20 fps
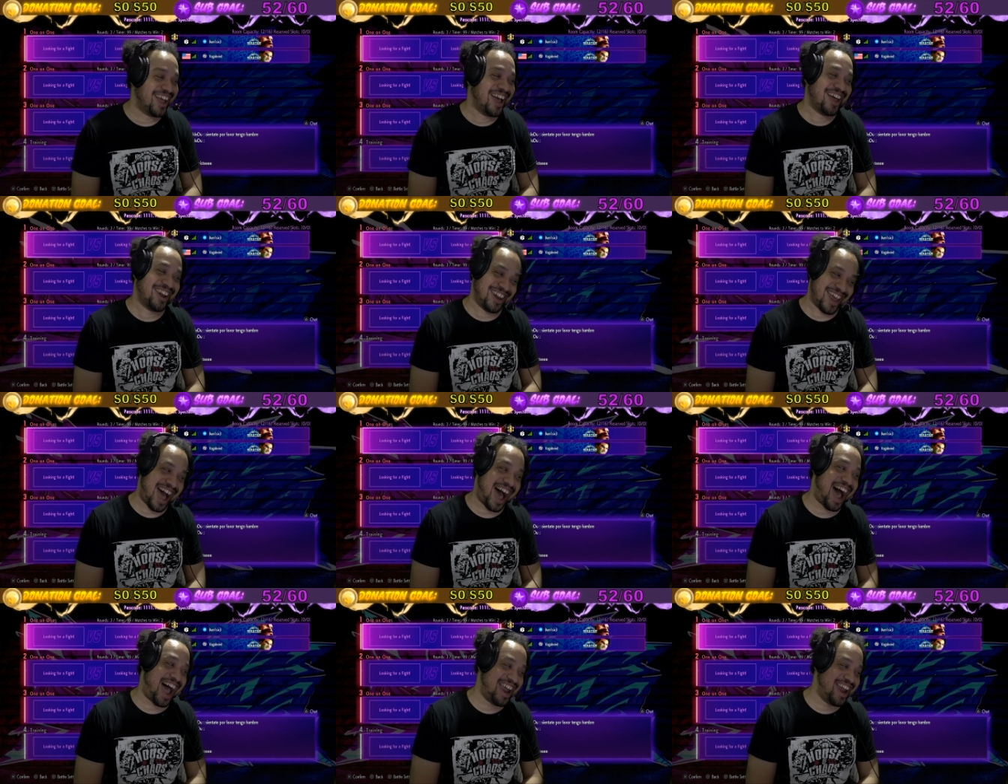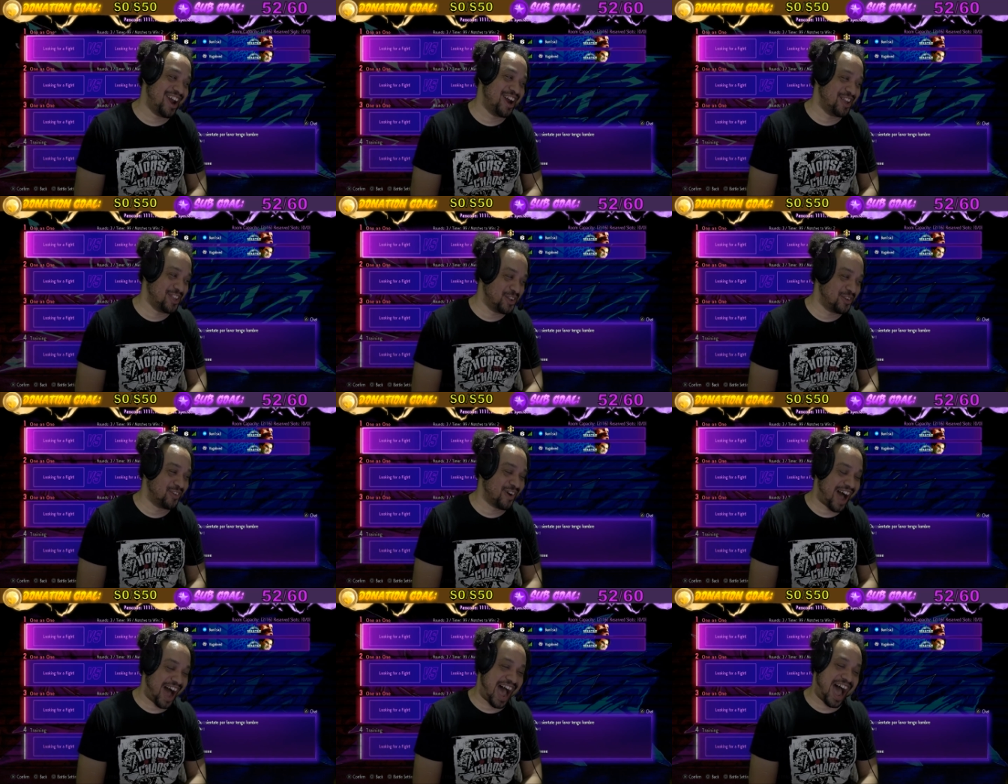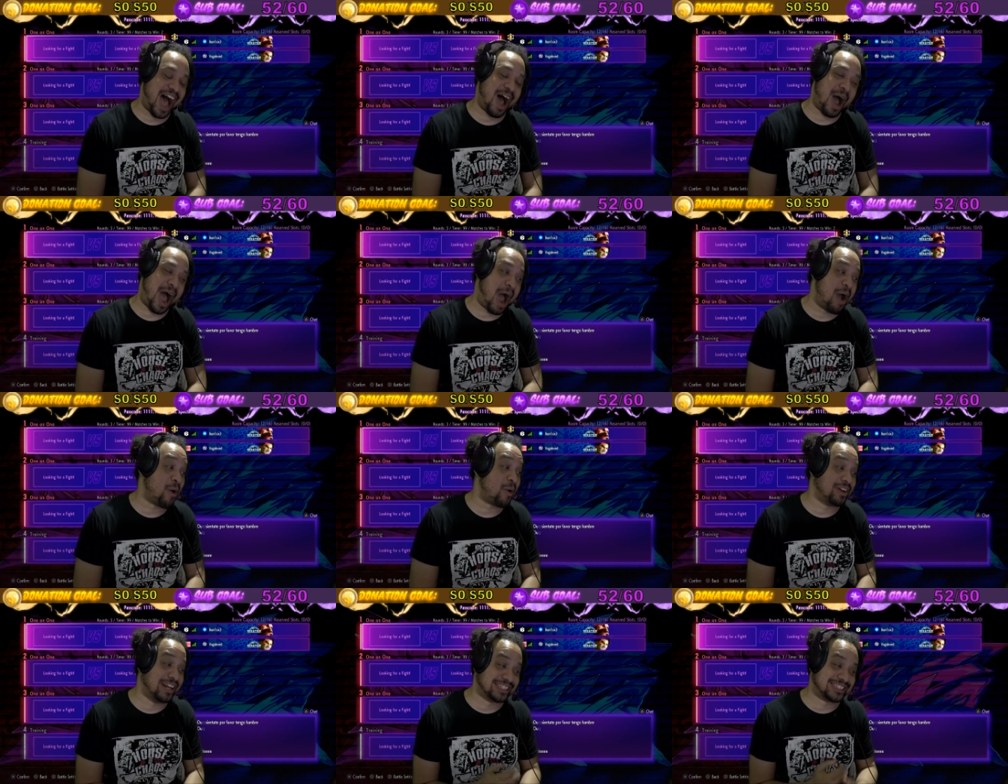Nah, I hear you. I, I, I
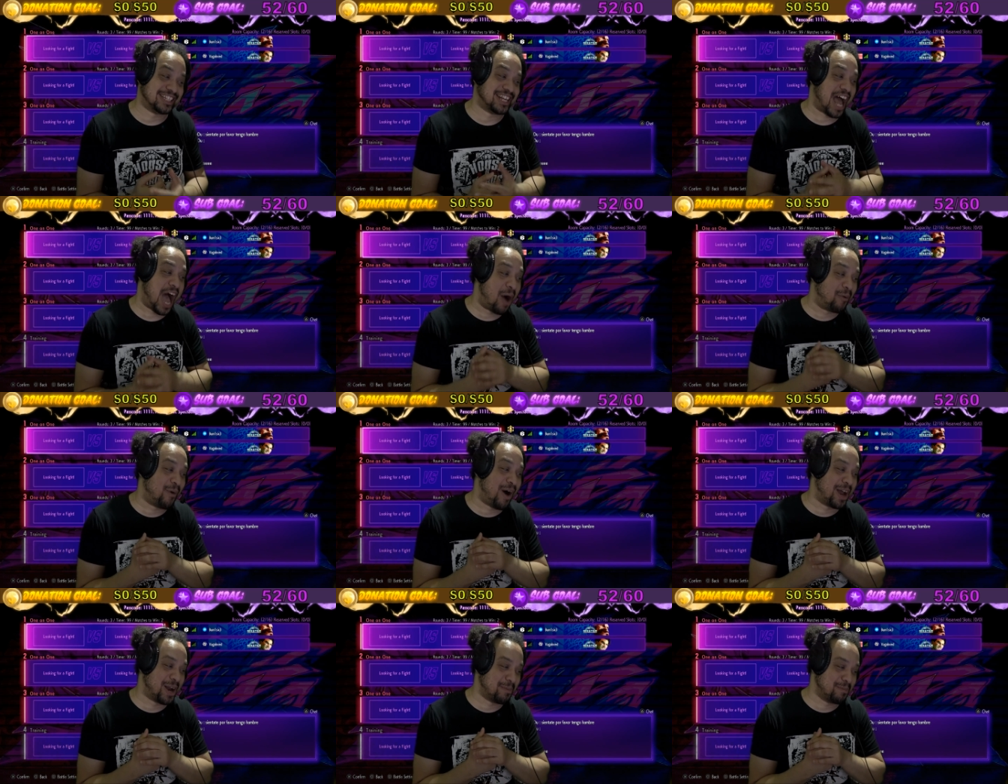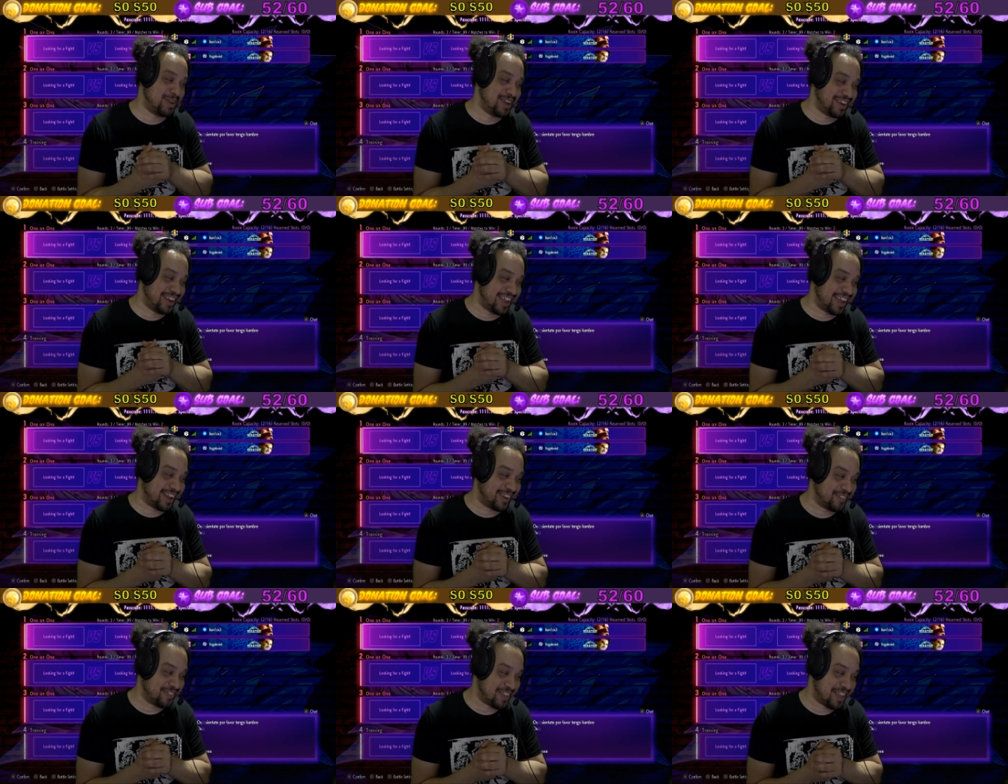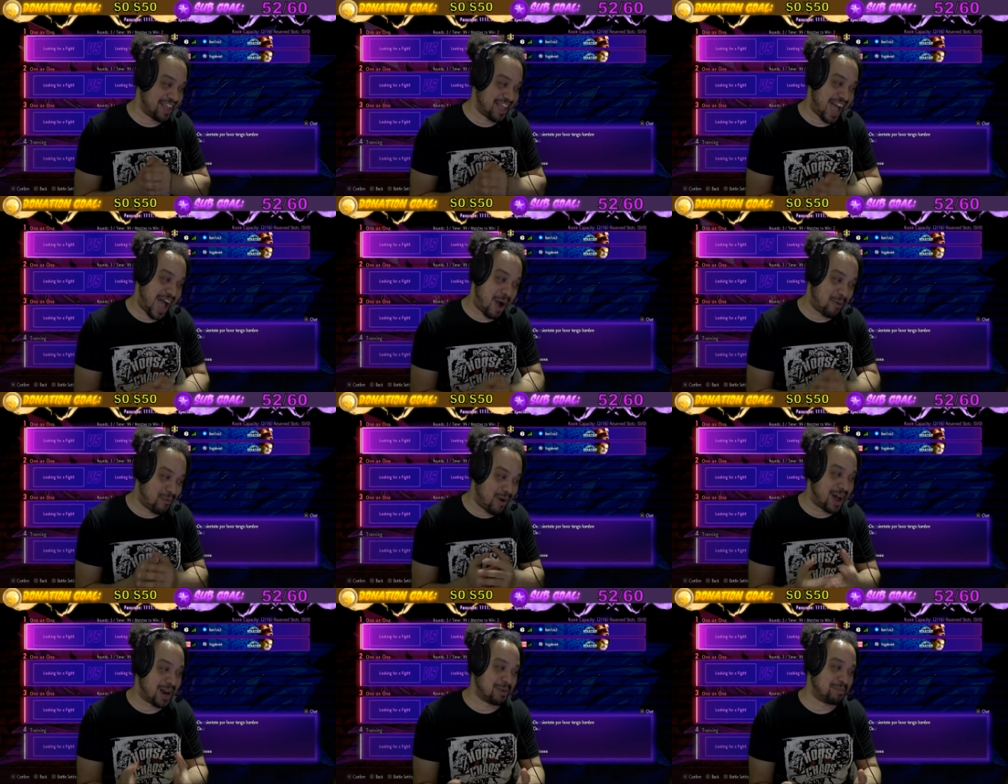listen. I want to be there. I
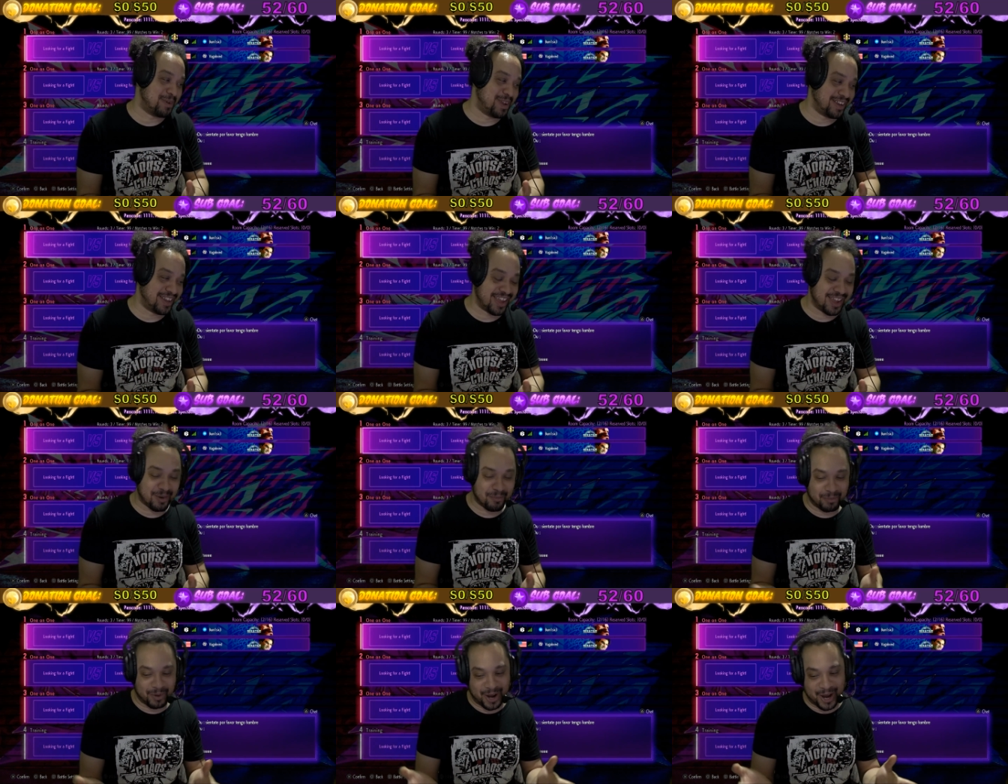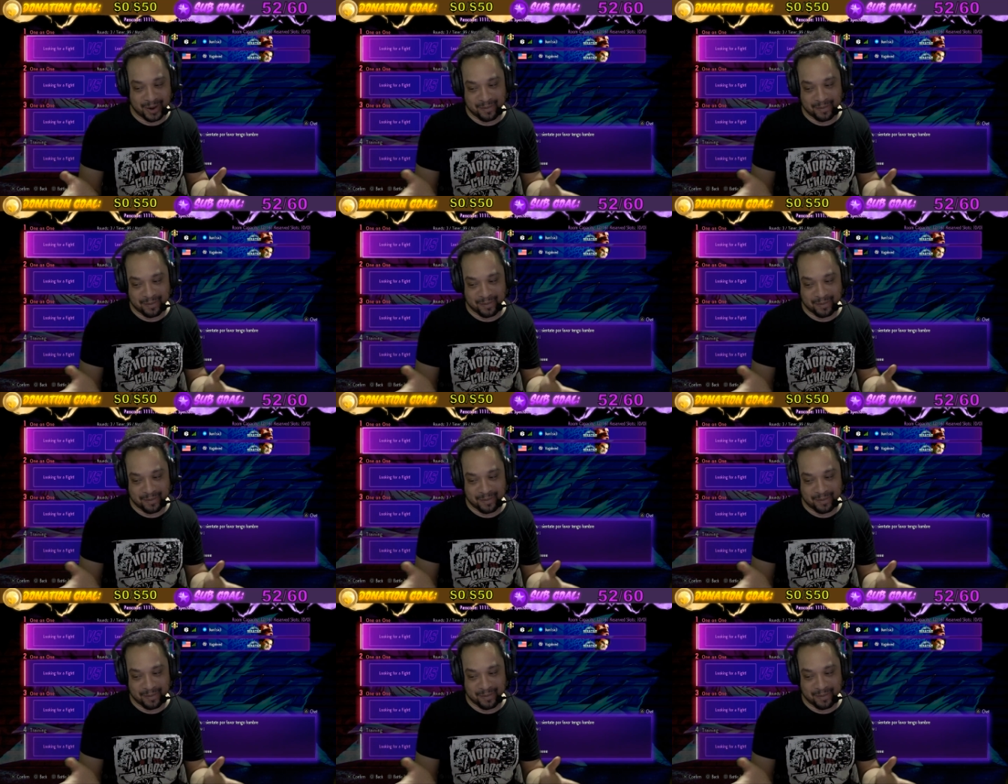want to be there, but